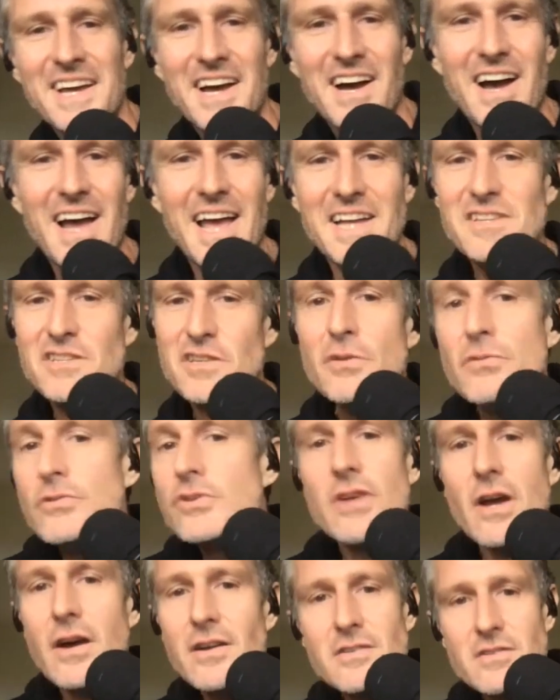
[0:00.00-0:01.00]
I had two
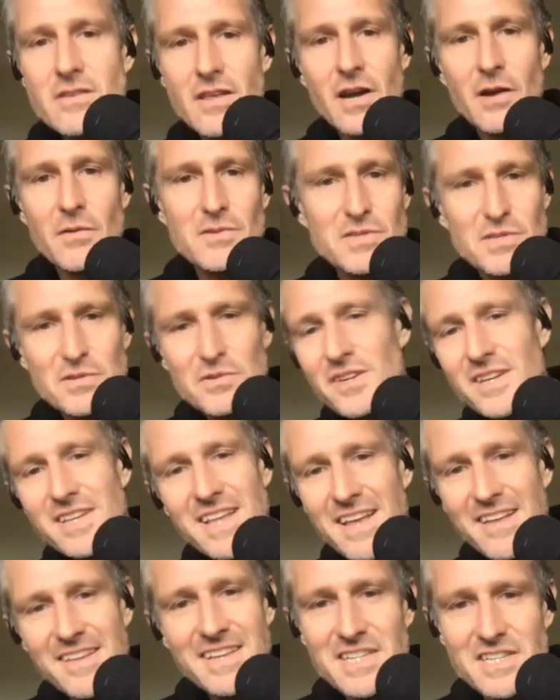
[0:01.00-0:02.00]
shows that I was doing
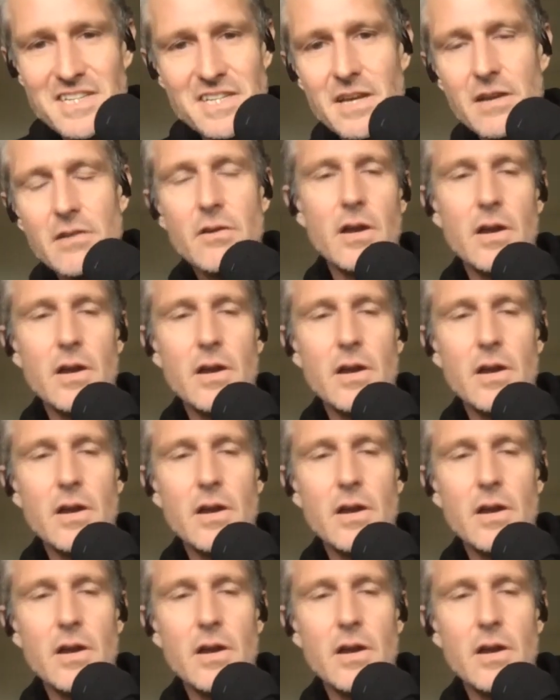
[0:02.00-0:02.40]
there this year,